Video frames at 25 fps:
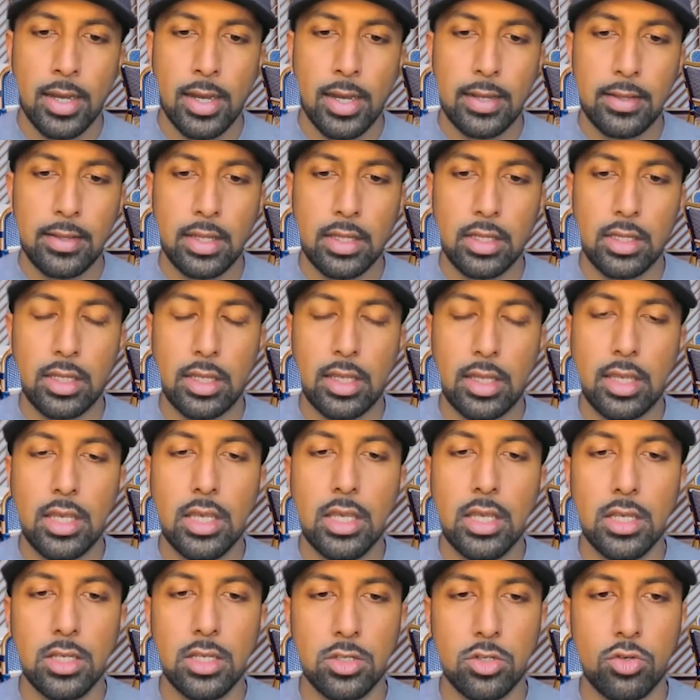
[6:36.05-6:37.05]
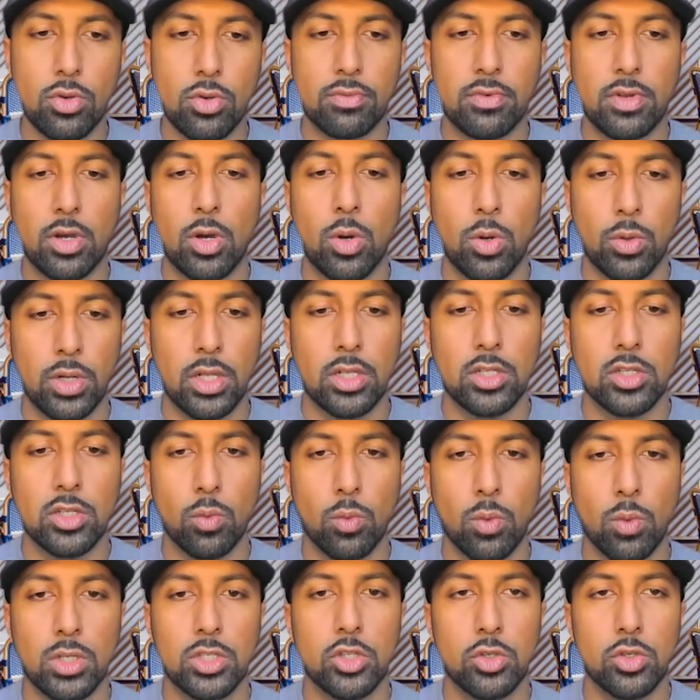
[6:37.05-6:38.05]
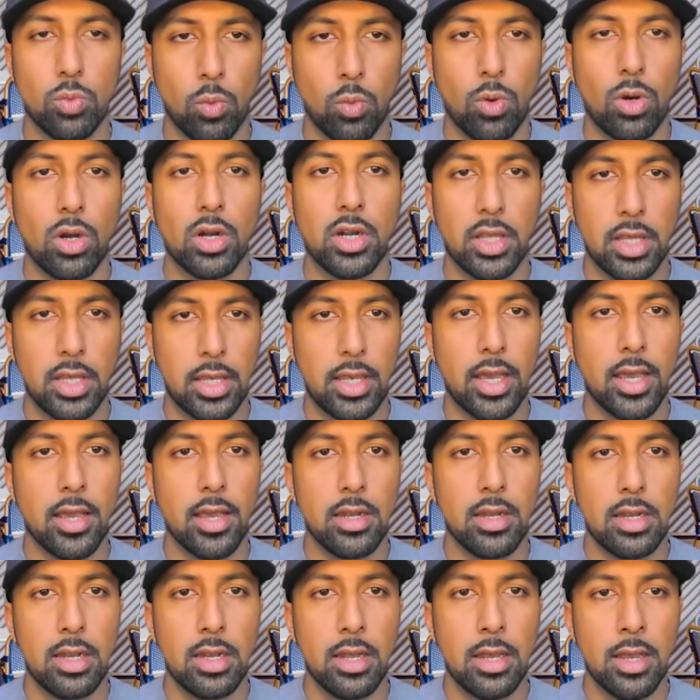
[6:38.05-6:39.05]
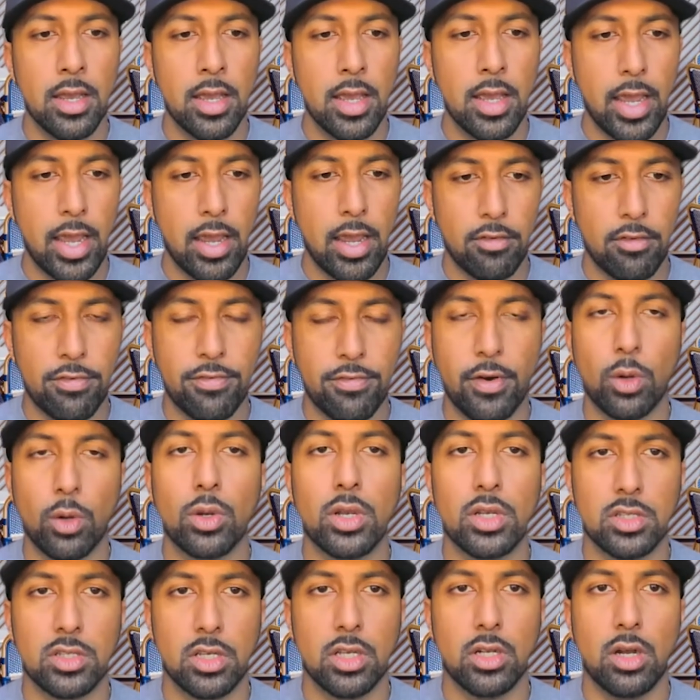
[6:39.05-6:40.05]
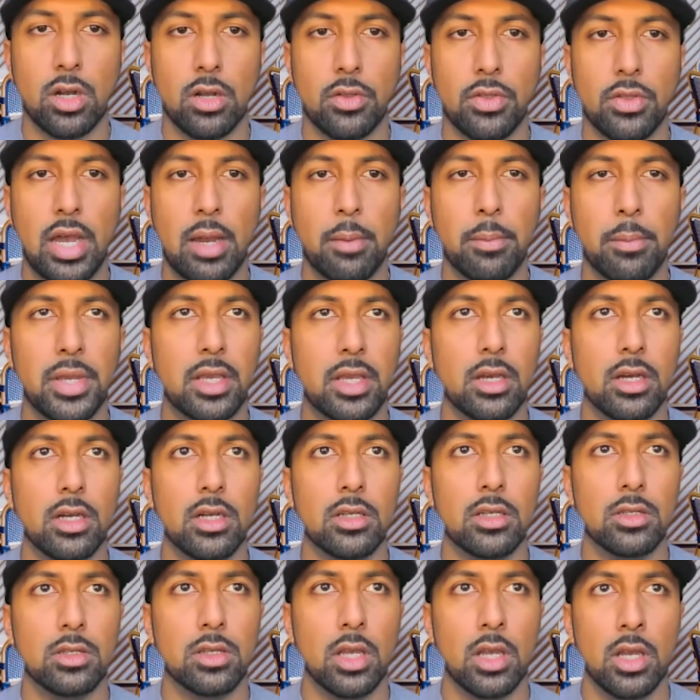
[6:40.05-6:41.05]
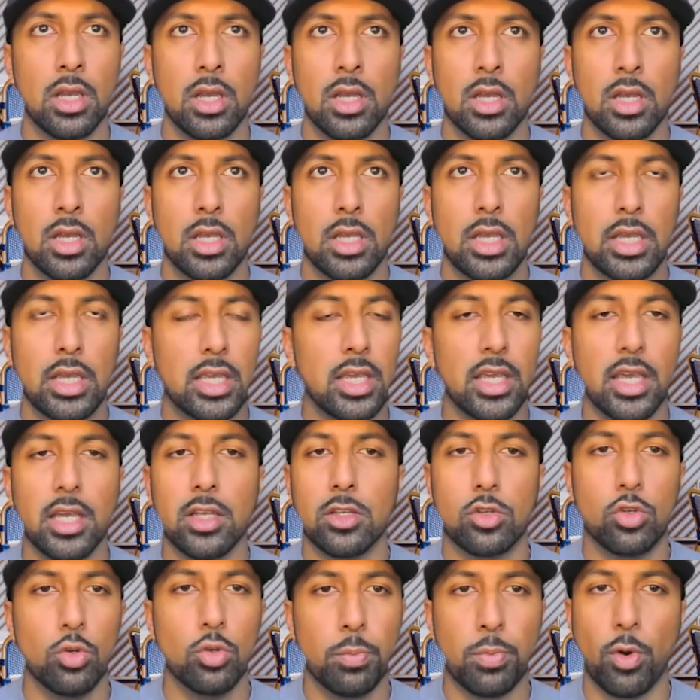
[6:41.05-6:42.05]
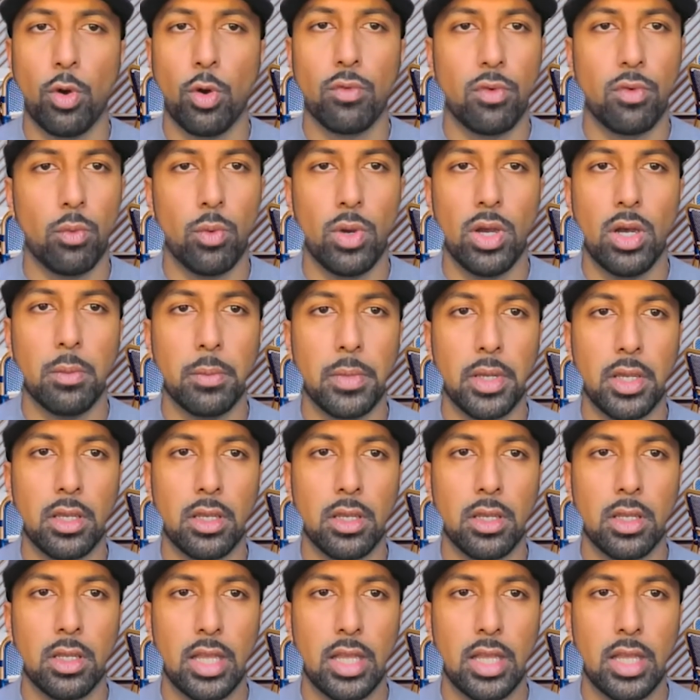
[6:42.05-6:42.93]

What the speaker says: I think the key is you have to hone into what you want to get and focus in on that, because it can get super overwhelming.